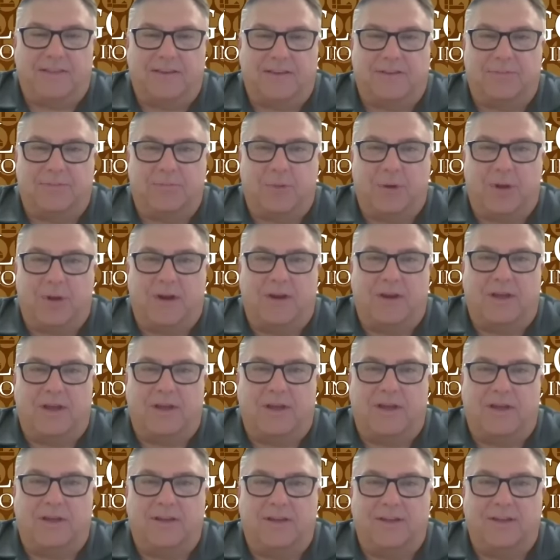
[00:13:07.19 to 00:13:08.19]
It's been
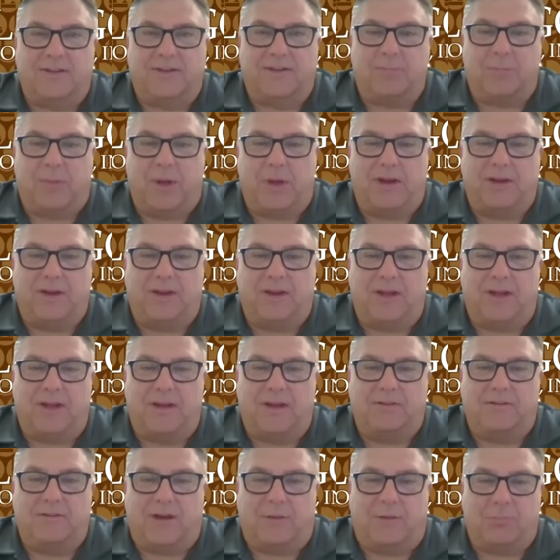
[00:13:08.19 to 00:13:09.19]

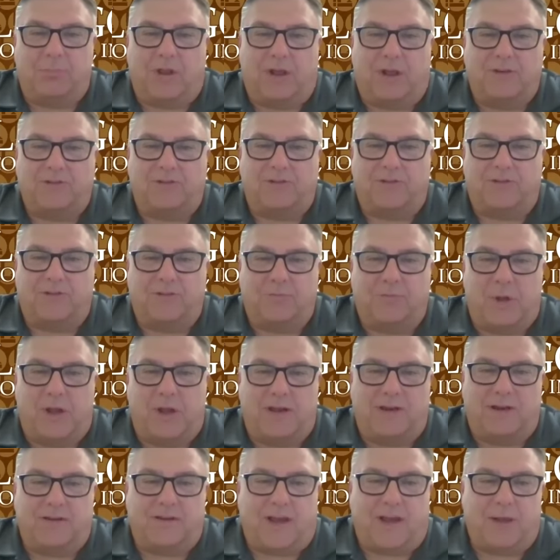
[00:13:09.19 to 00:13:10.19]
a pleasure
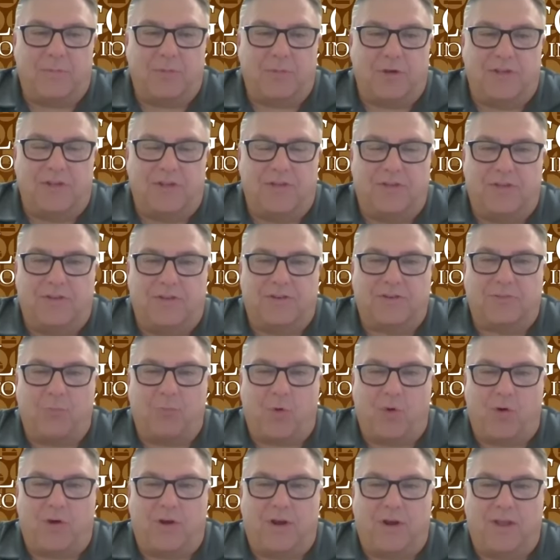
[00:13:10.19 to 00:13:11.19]
spending time with you this
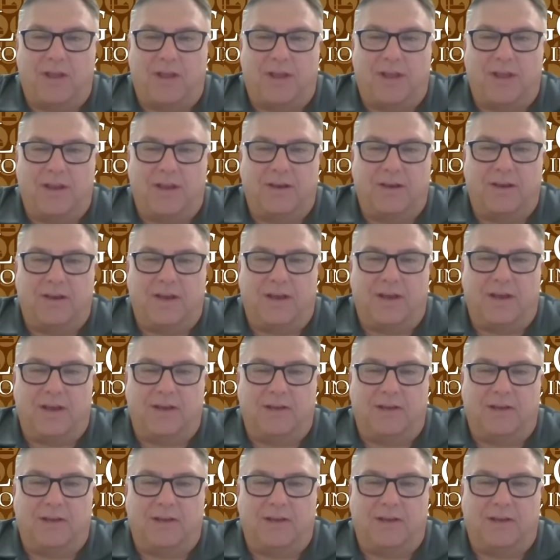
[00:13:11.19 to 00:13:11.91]
morning, and